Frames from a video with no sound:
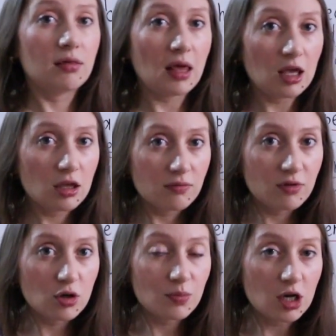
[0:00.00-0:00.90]
thank you
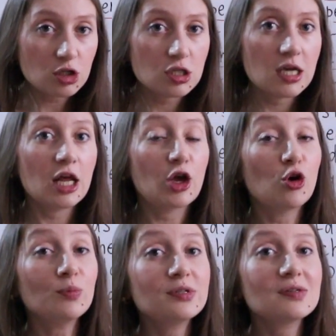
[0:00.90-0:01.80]
very much. And I
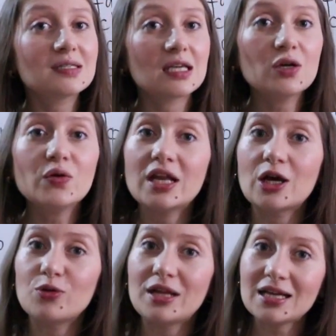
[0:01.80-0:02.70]
hope to see you in
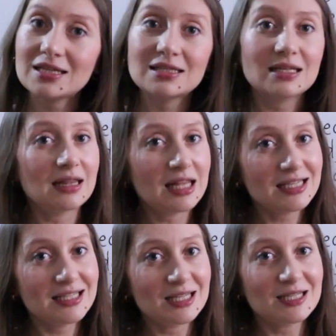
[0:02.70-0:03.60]
our next
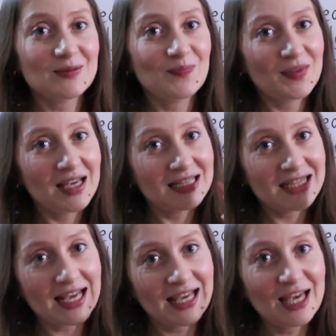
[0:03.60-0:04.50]
lessons.
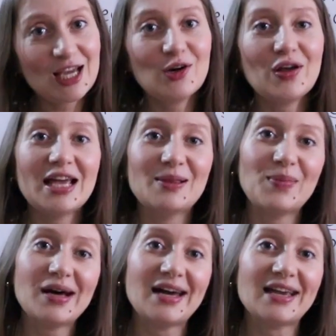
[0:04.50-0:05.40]
Take care
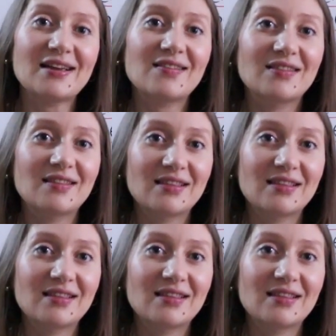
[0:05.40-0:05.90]
and bye.